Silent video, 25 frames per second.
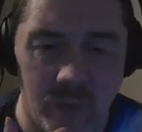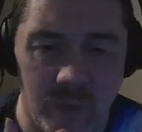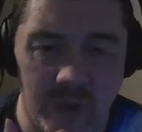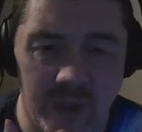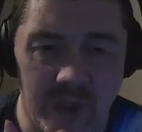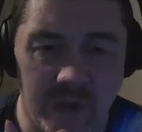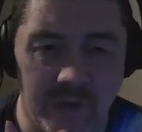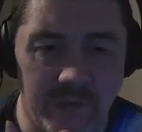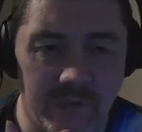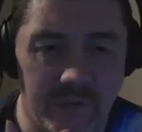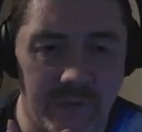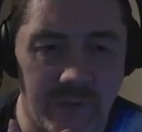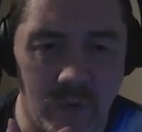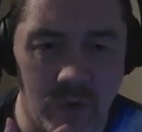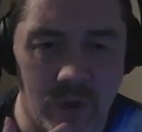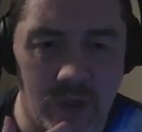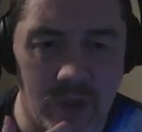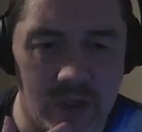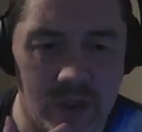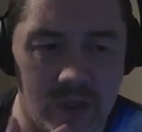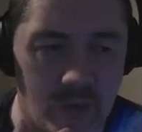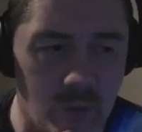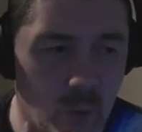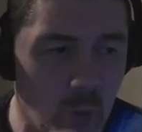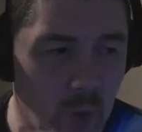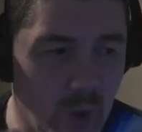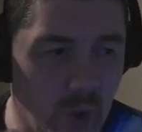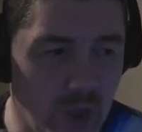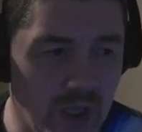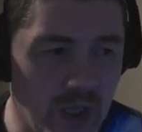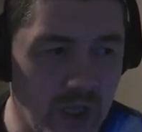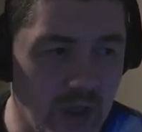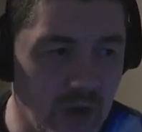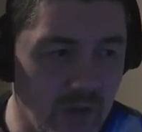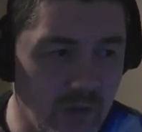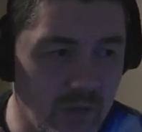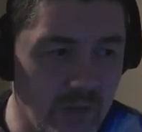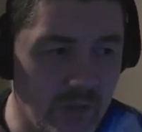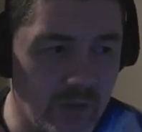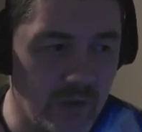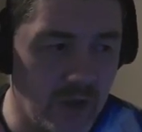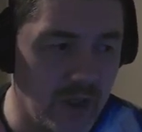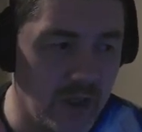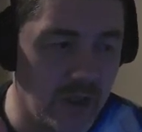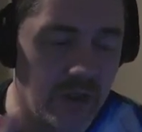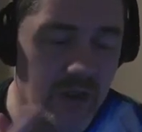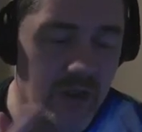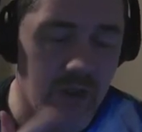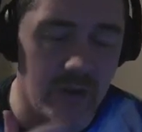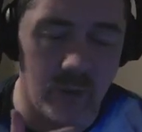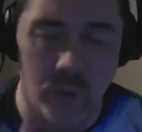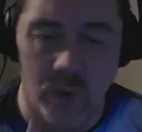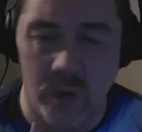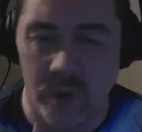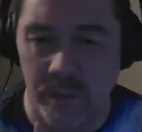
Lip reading: we didn't focus on one health line and